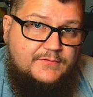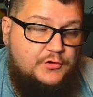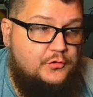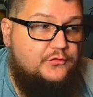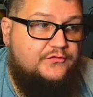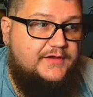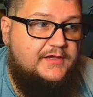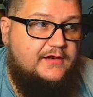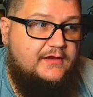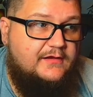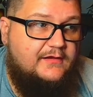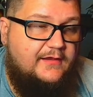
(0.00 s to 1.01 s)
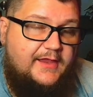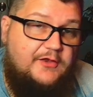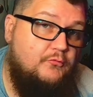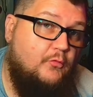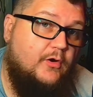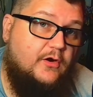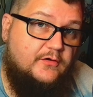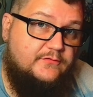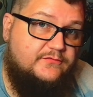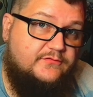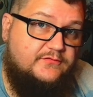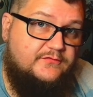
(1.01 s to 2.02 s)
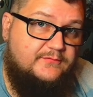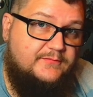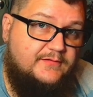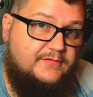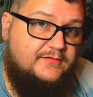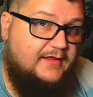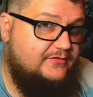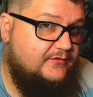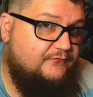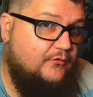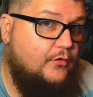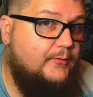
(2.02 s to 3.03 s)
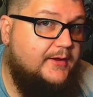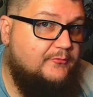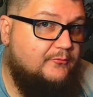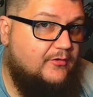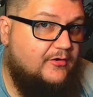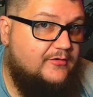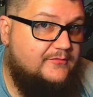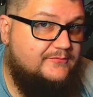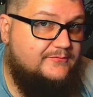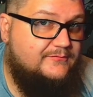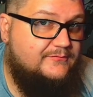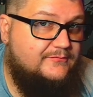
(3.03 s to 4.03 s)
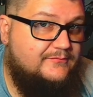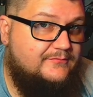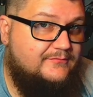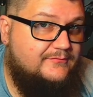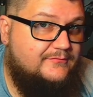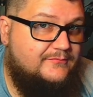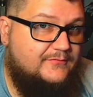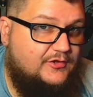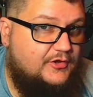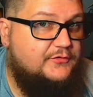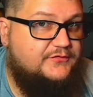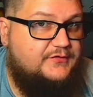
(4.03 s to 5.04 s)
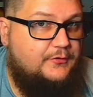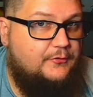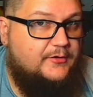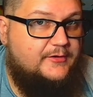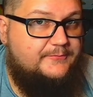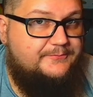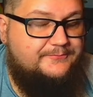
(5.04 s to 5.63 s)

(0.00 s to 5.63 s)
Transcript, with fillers: Using N-words, not the full N-word, close to it.